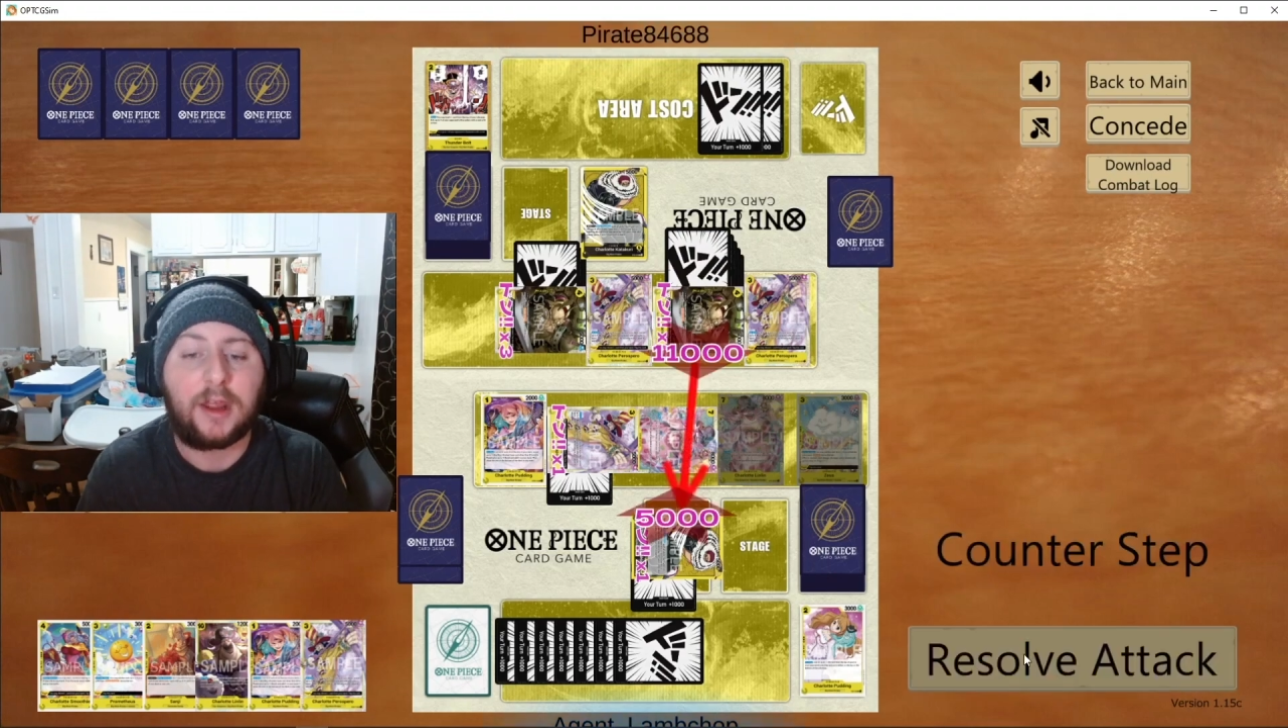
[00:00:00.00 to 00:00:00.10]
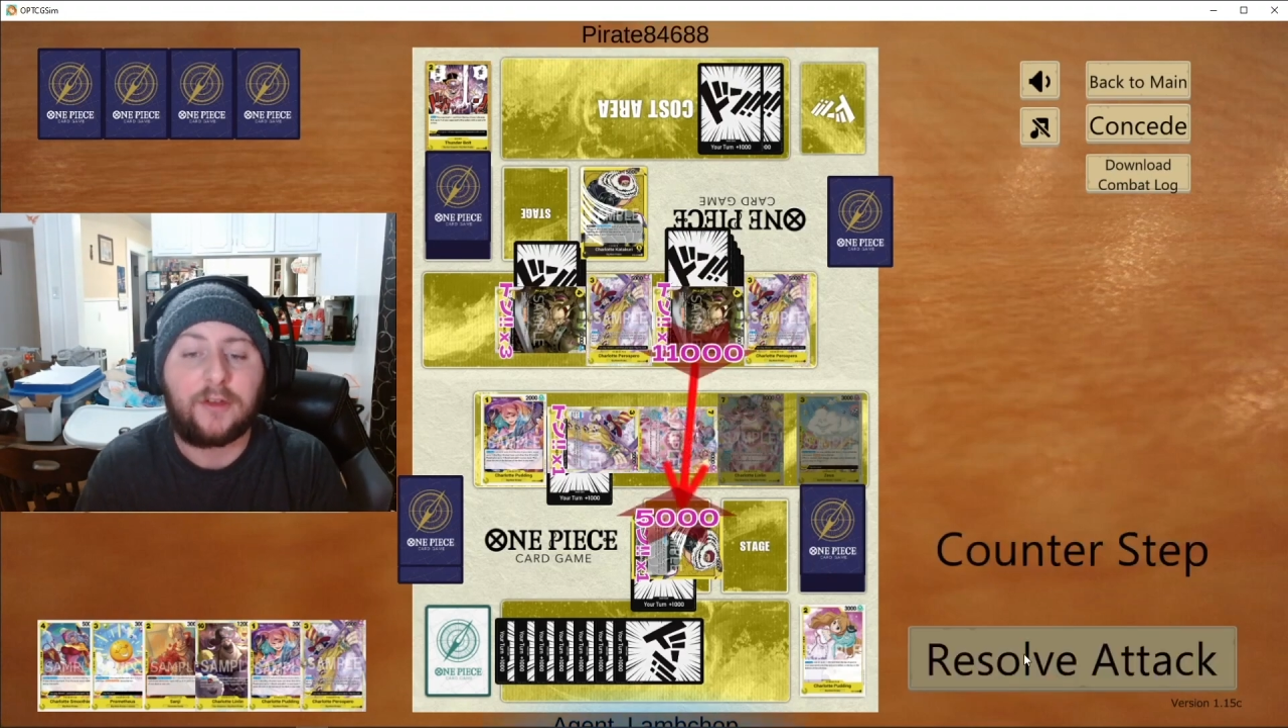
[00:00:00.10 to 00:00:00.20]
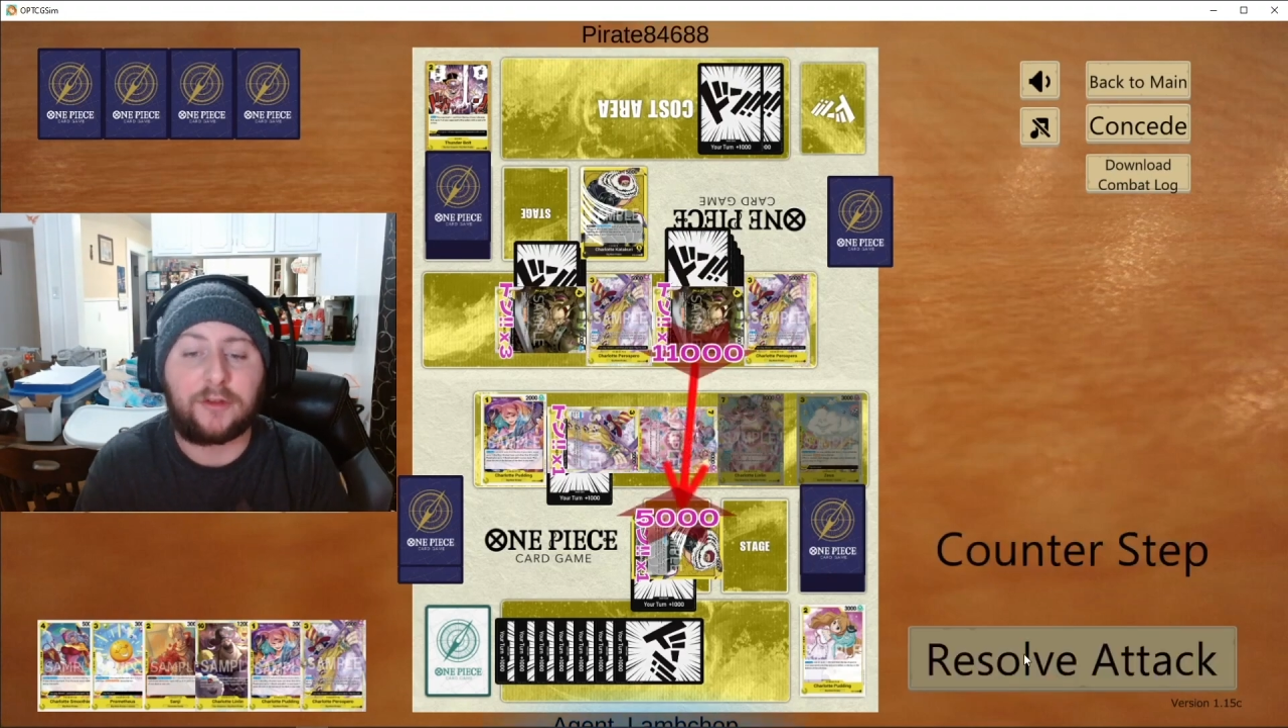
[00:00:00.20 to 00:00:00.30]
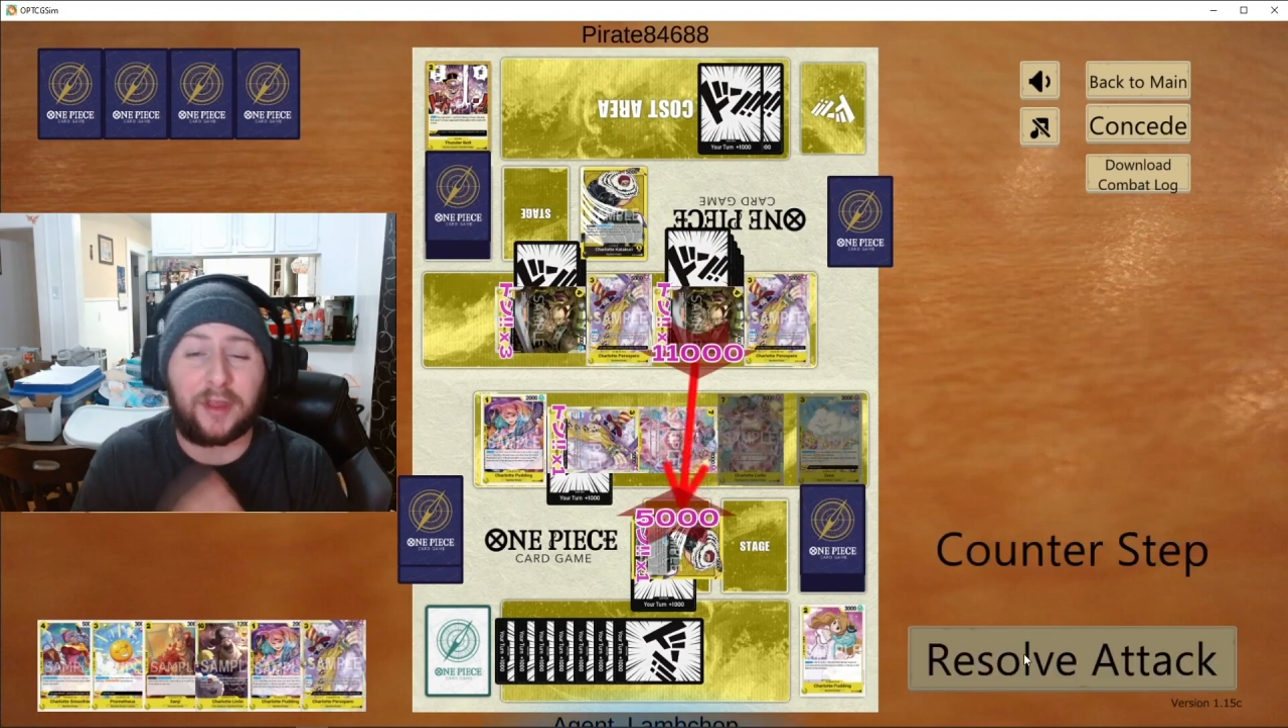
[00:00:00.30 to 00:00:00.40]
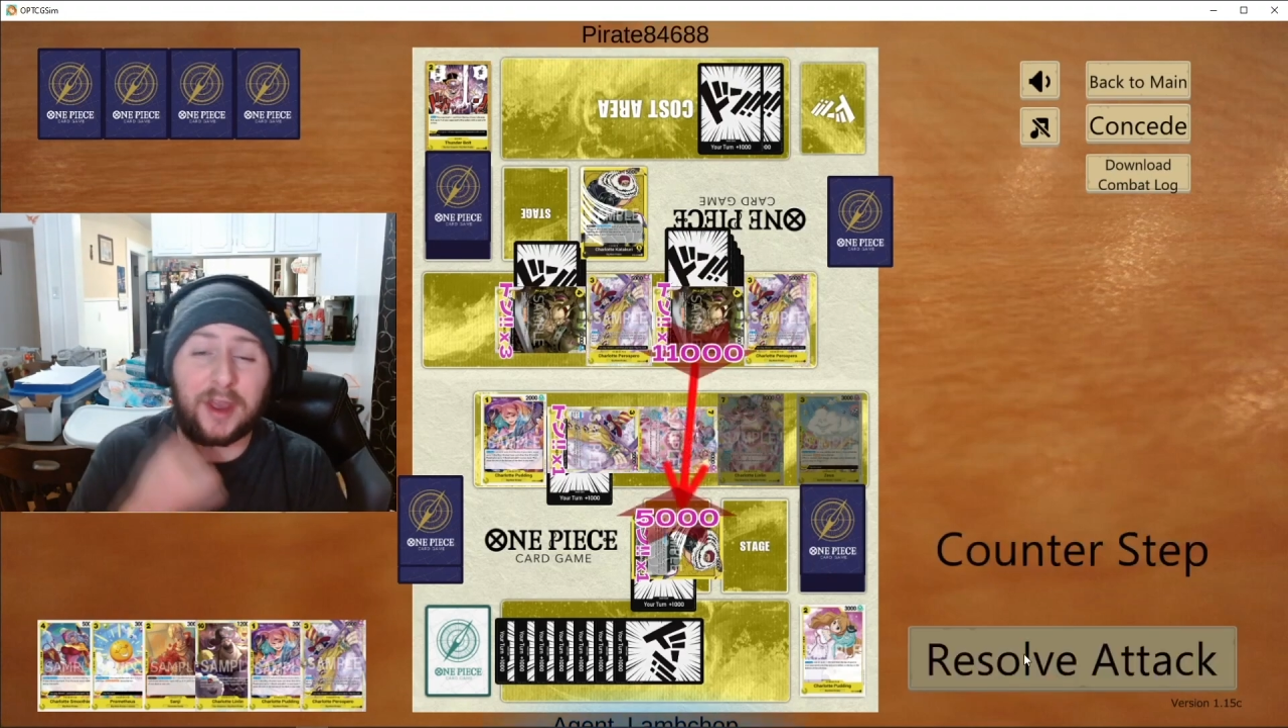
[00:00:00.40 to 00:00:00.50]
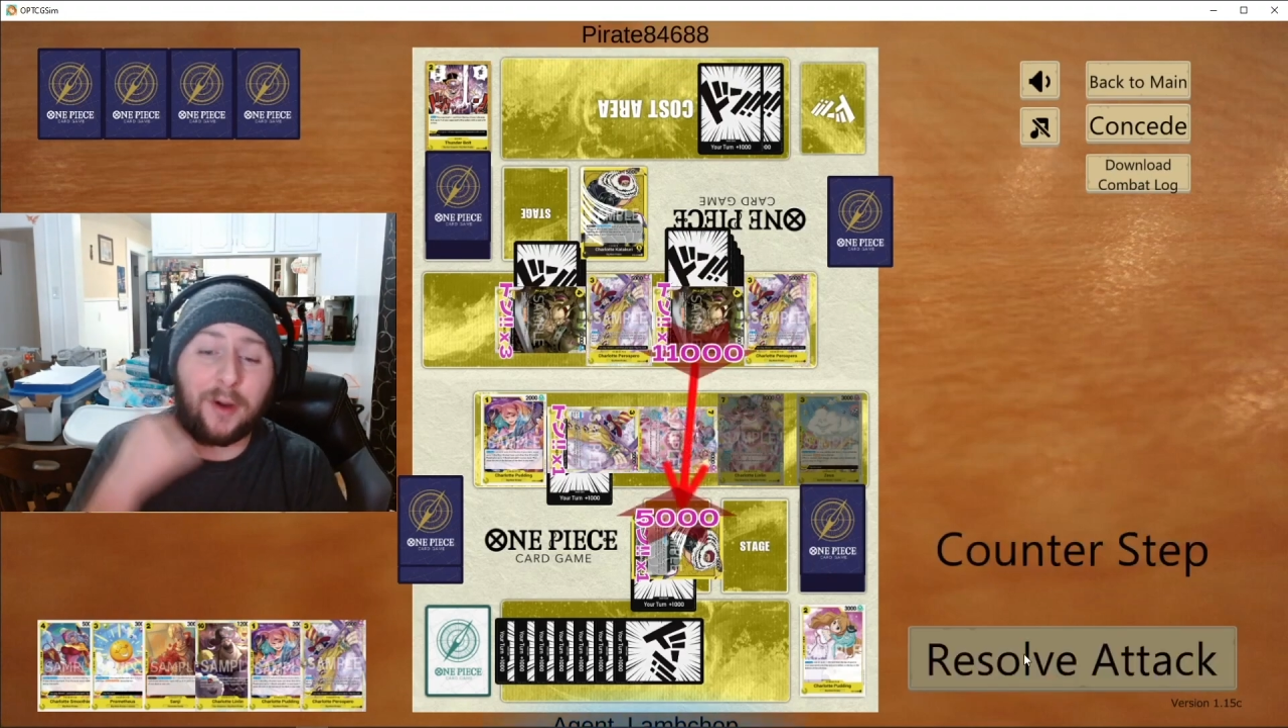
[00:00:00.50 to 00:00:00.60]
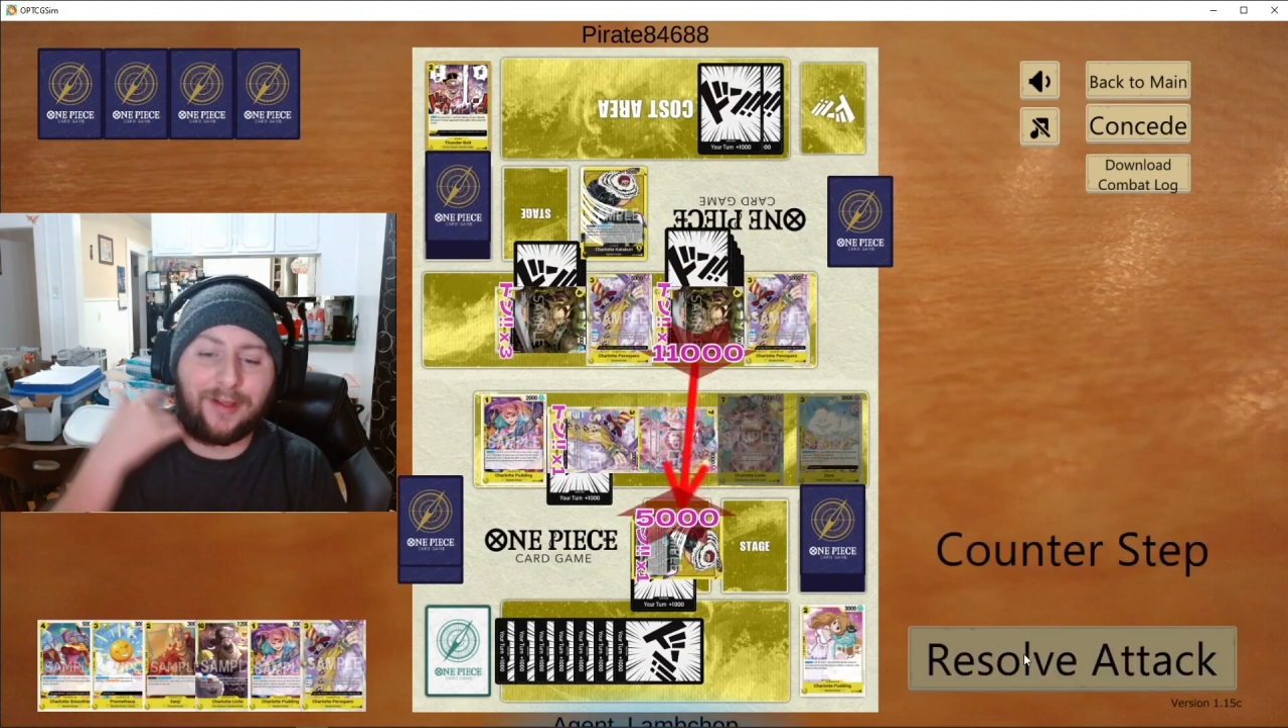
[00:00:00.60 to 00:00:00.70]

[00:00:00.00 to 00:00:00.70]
So they go